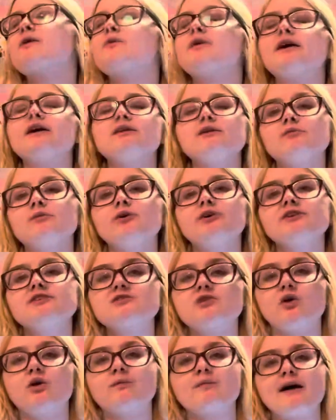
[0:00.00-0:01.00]

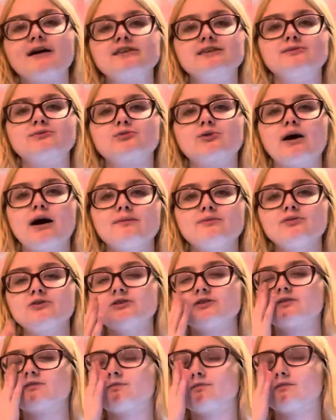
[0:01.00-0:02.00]
randomers, all my
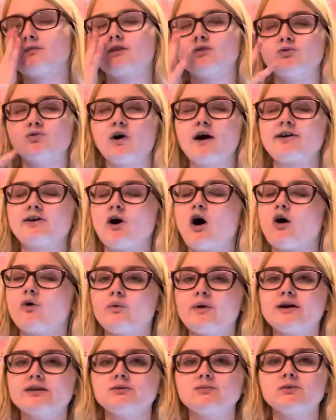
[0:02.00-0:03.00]
subscribers, who I call
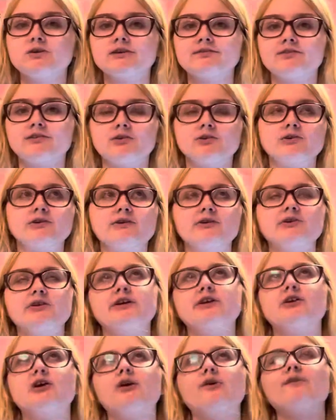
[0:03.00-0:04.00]
randomers for those of you who
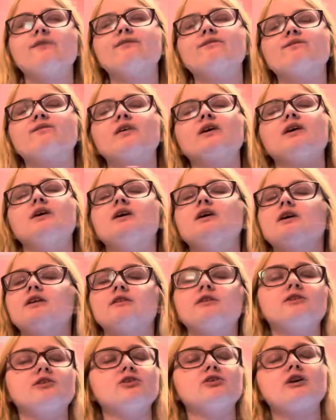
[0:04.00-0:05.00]
didn't know,
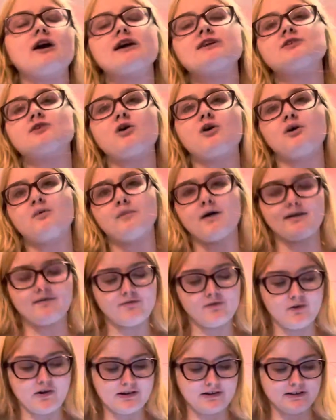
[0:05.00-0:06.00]
you guys are all my
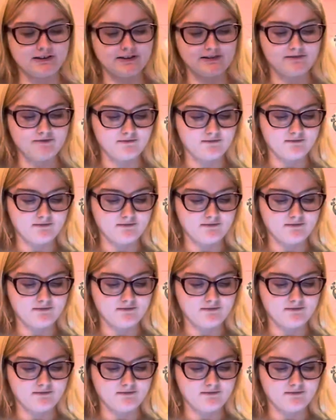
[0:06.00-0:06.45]
friends.